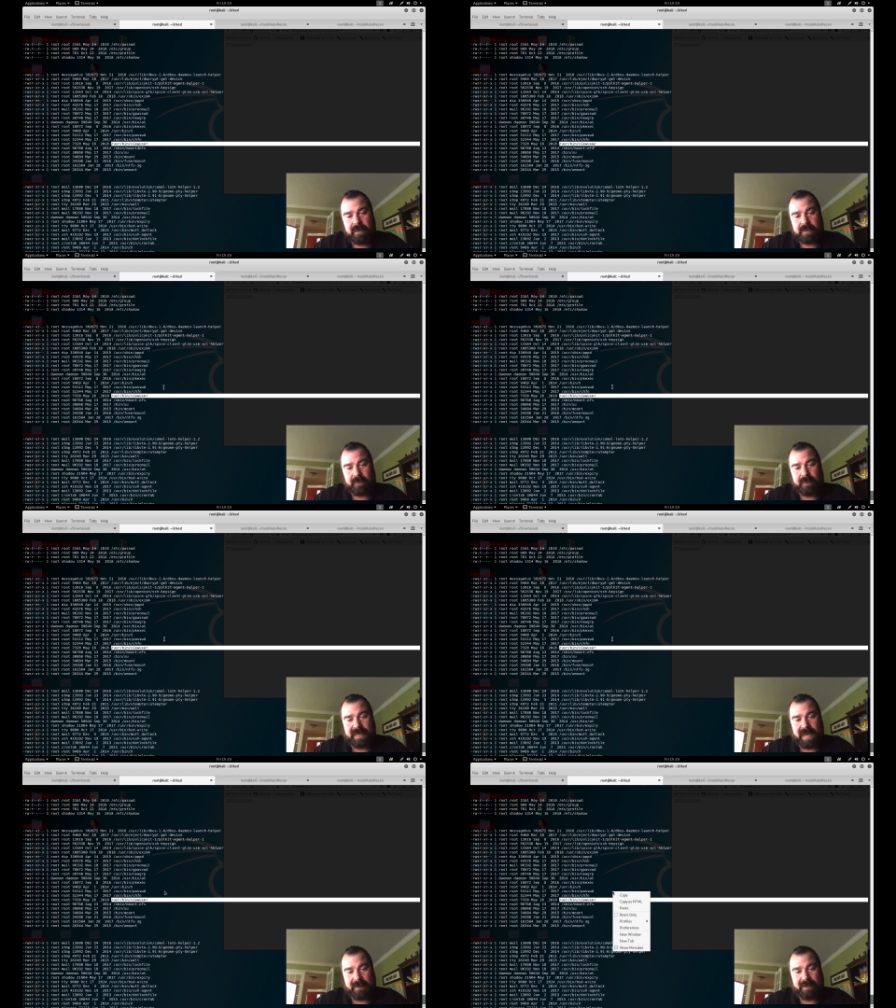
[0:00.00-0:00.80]
So we
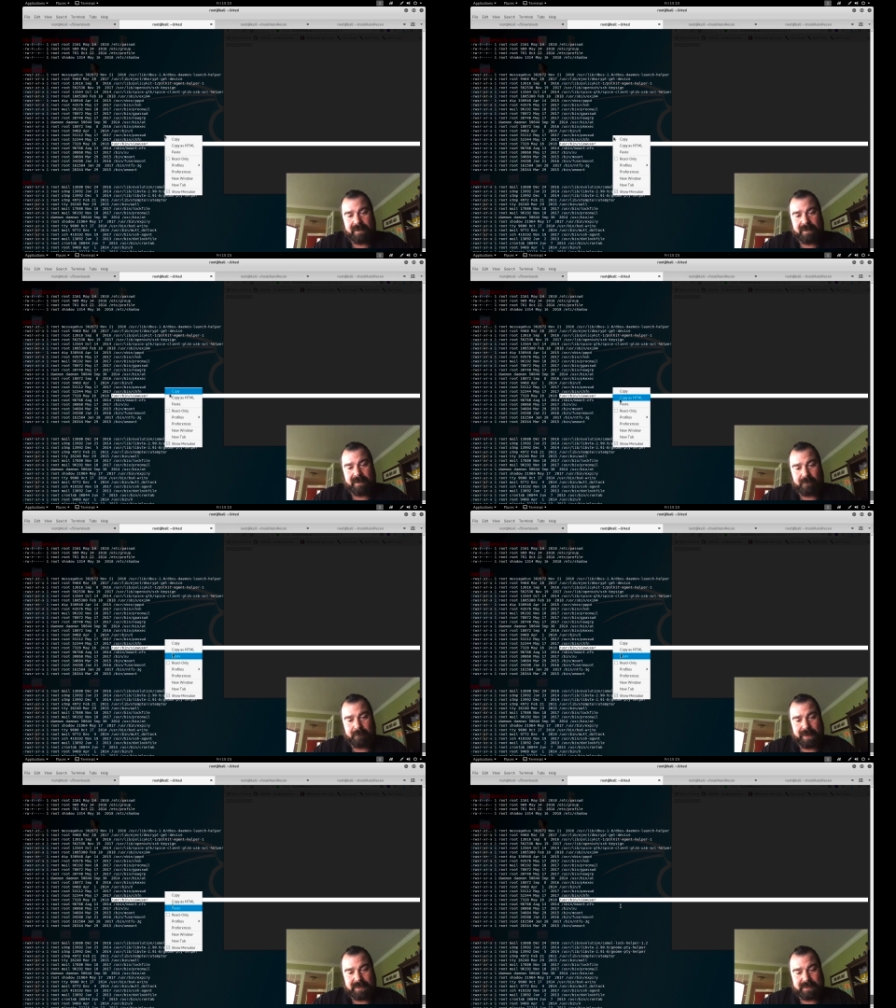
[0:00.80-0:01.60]
copy that file and we
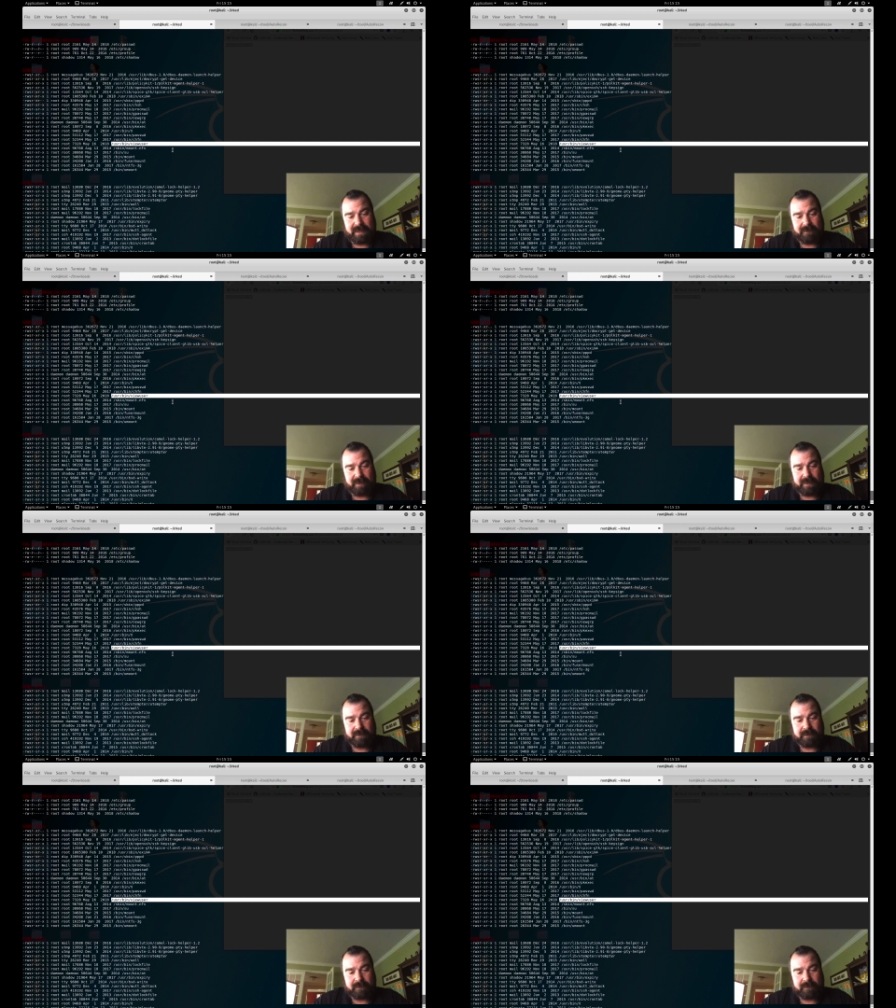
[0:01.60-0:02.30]
paste it in, right?